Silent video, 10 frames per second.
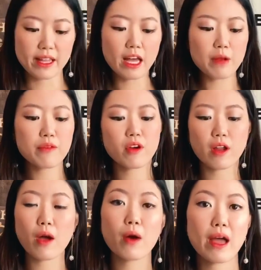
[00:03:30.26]
now that we've got
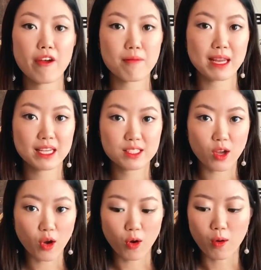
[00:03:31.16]
our aromatics
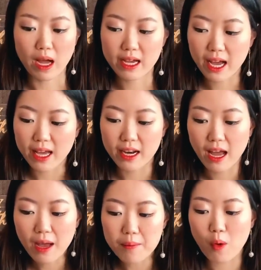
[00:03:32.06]
all cut
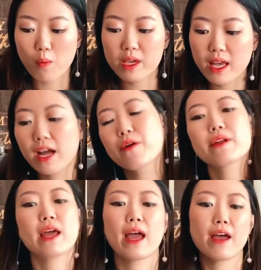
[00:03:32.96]
up, we are going
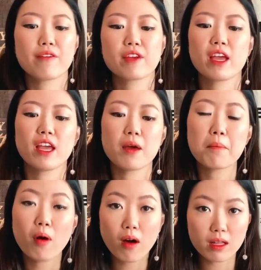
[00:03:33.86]
to have a
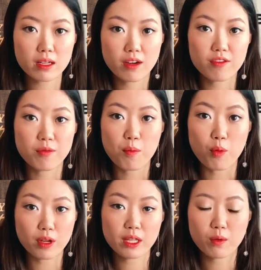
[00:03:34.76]
pot of
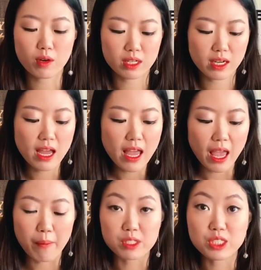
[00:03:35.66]
boiling water,
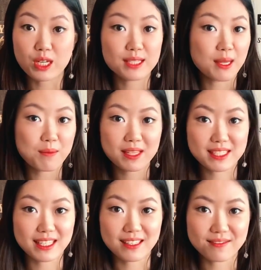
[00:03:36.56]
and we're just going to dump this
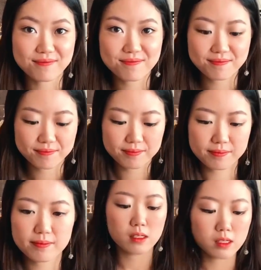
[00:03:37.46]
in.
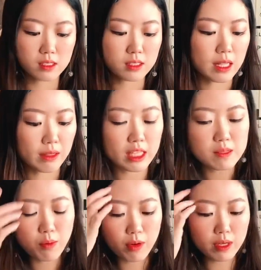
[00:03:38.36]
So now that it's
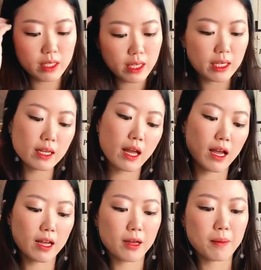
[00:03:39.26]
boiling,
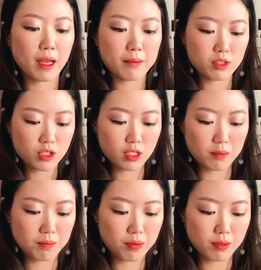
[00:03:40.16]
I'm just gonna
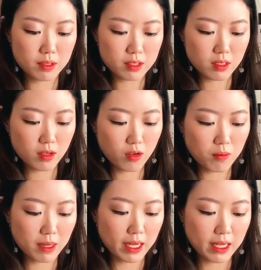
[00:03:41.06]
put all
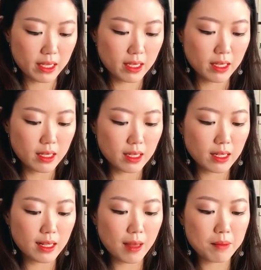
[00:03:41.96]
my
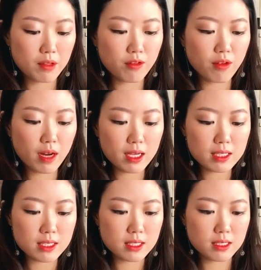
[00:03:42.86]

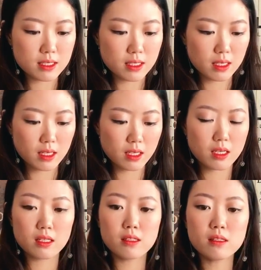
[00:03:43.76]
lemongrass
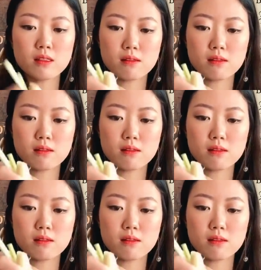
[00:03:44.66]
in,